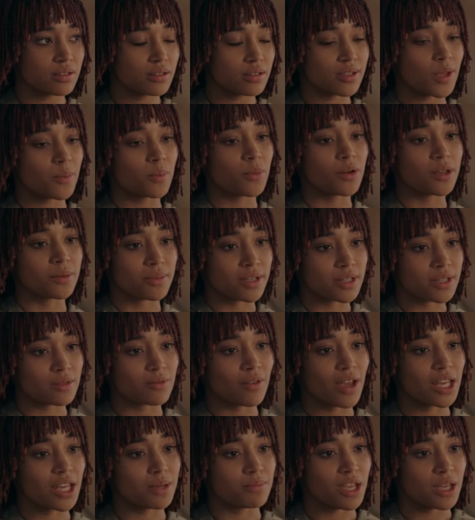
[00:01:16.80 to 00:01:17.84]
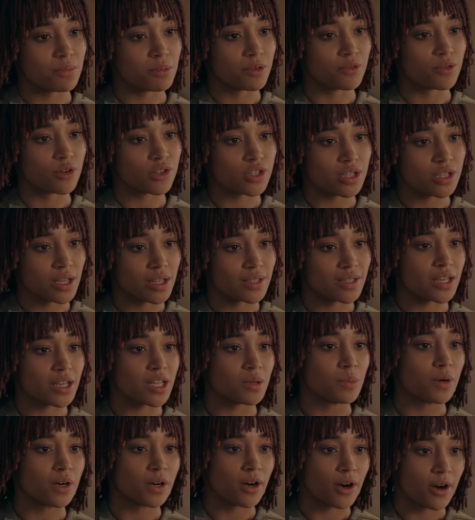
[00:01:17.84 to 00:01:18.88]
Someone must find me before she does
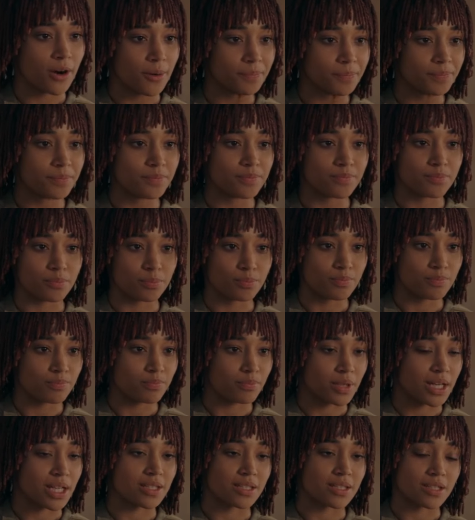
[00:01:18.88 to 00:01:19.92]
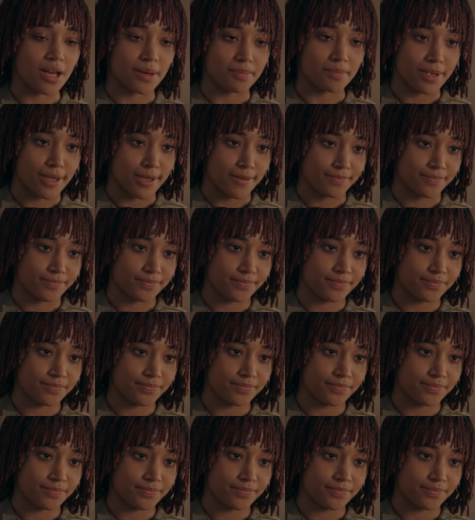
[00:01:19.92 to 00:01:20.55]
any more harm. But it's not me.